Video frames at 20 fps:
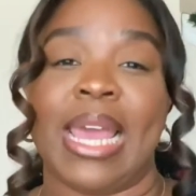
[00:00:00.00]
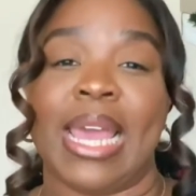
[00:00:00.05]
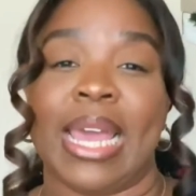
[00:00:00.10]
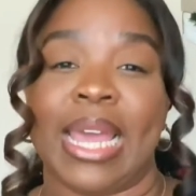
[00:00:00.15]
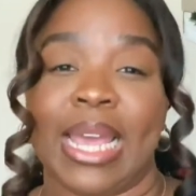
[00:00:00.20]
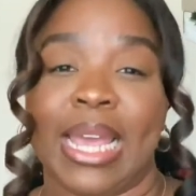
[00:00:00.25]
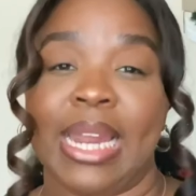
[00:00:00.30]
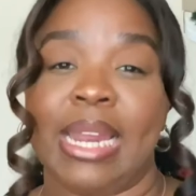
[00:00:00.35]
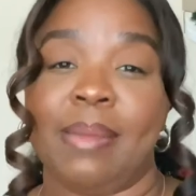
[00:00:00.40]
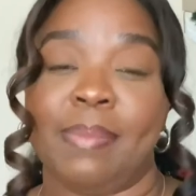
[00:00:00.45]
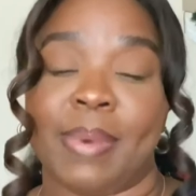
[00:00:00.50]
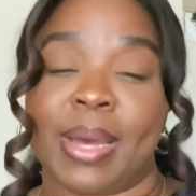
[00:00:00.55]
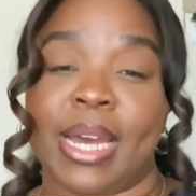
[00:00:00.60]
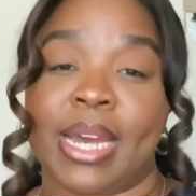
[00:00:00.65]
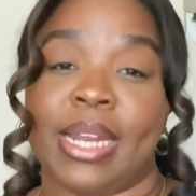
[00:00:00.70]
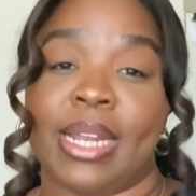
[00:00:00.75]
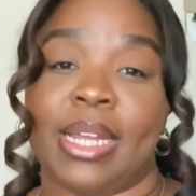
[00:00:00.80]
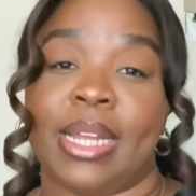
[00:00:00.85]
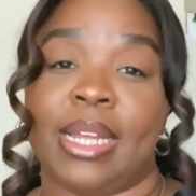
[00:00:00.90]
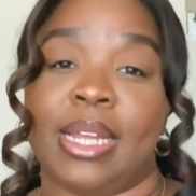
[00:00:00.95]

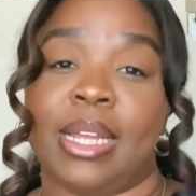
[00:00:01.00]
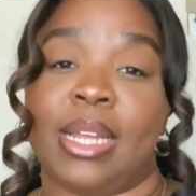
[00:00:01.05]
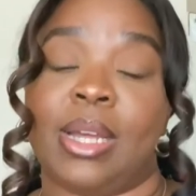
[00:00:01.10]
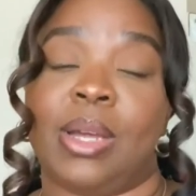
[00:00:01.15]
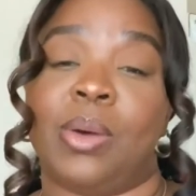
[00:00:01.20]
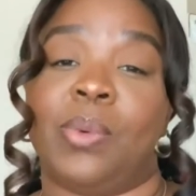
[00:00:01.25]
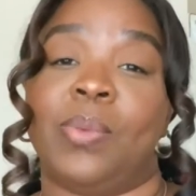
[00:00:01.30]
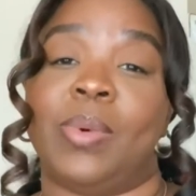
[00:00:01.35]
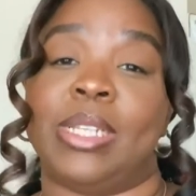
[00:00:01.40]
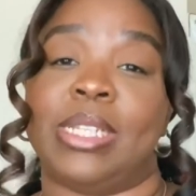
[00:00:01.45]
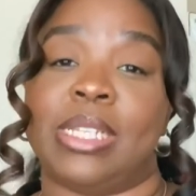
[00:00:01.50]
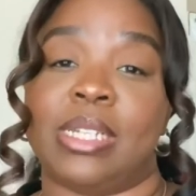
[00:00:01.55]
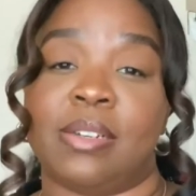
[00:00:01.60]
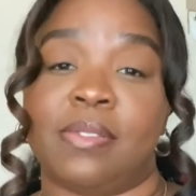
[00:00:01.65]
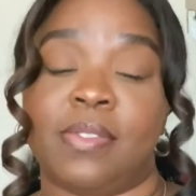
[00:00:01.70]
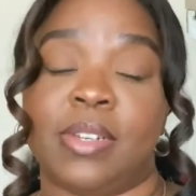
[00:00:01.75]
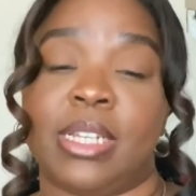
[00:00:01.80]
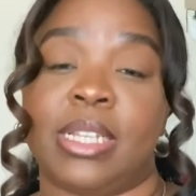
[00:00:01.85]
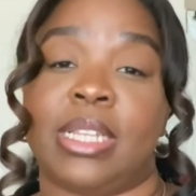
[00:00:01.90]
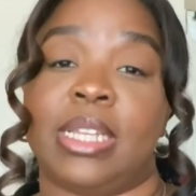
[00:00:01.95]
anybody would
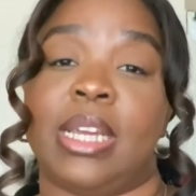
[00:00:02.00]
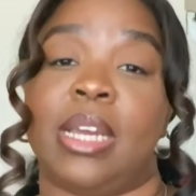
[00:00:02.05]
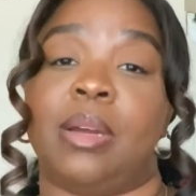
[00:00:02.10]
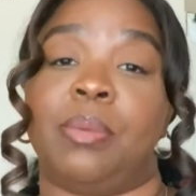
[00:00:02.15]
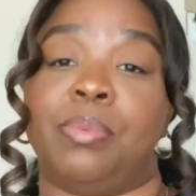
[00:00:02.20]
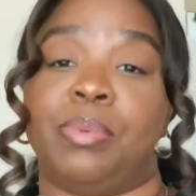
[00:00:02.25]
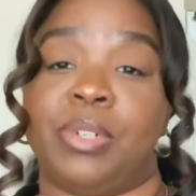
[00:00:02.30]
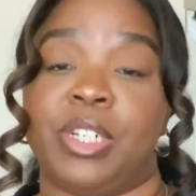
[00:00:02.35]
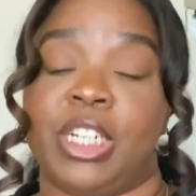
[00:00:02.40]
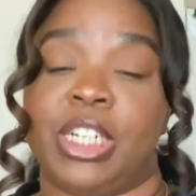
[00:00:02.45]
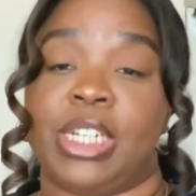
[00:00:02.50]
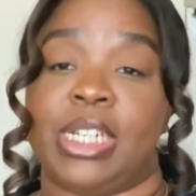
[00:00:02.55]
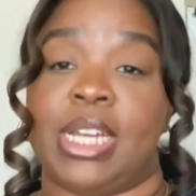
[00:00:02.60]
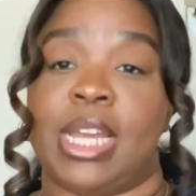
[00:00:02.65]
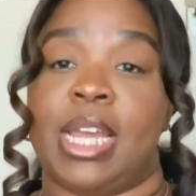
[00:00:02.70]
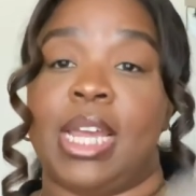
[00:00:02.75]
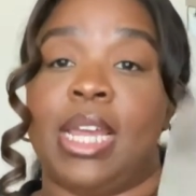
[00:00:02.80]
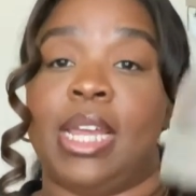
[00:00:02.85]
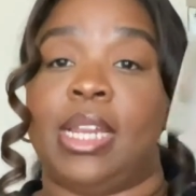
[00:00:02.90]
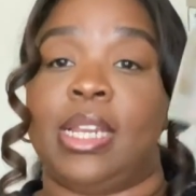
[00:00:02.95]
definitely
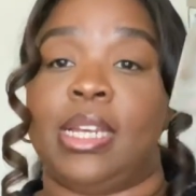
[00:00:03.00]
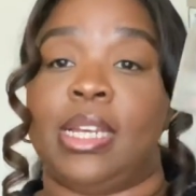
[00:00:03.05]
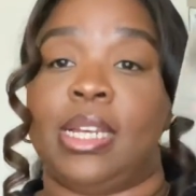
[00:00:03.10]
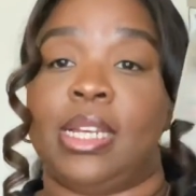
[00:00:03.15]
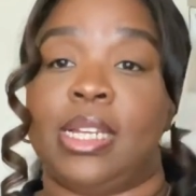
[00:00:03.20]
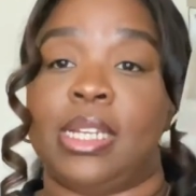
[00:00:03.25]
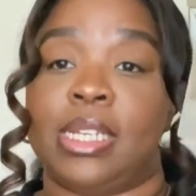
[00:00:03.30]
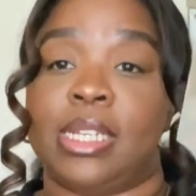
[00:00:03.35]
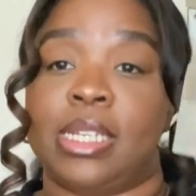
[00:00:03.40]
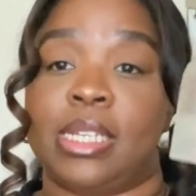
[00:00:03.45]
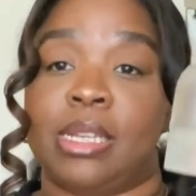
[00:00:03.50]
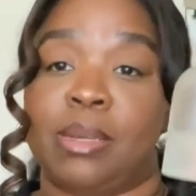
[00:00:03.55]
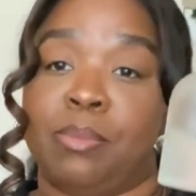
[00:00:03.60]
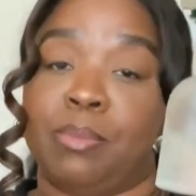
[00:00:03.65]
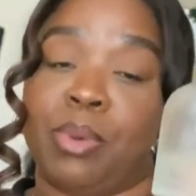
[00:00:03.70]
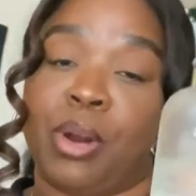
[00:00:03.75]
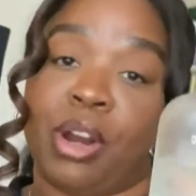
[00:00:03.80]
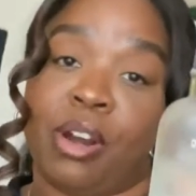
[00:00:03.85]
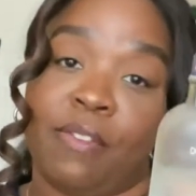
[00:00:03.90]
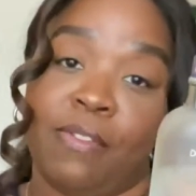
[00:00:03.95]
appreciate some
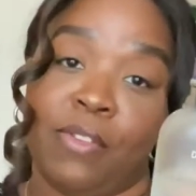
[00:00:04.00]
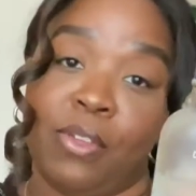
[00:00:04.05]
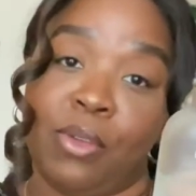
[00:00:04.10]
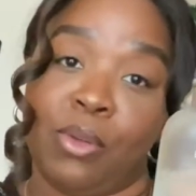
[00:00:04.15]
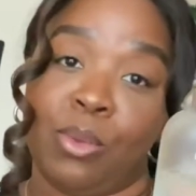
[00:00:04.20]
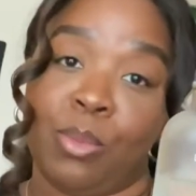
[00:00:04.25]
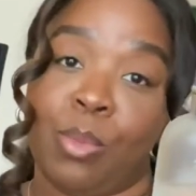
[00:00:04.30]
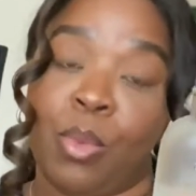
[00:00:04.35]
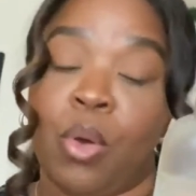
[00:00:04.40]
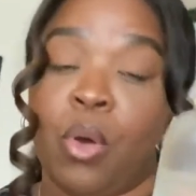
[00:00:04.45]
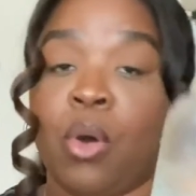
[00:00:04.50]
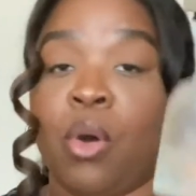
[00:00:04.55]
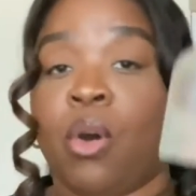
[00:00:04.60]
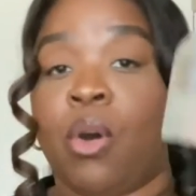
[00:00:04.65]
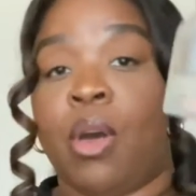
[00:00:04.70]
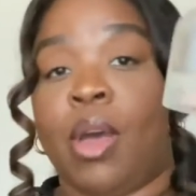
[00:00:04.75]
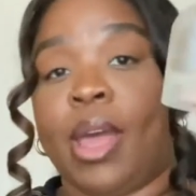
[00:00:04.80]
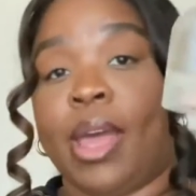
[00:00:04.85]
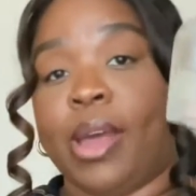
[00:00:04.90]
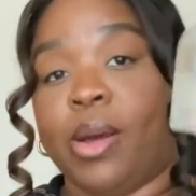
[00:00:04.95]
perfume
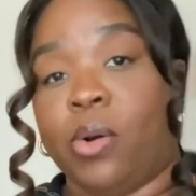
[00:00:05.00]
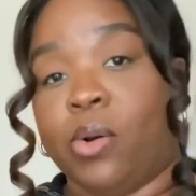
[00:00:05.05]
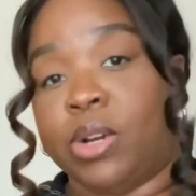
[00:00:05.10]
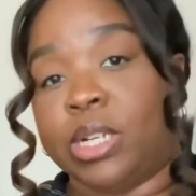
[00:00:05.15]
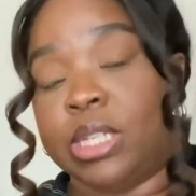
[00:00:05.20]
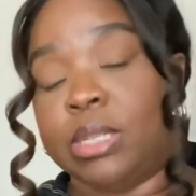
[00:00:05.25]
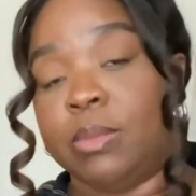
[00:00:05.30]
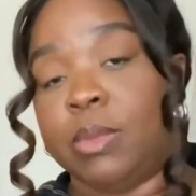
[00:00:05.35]
or some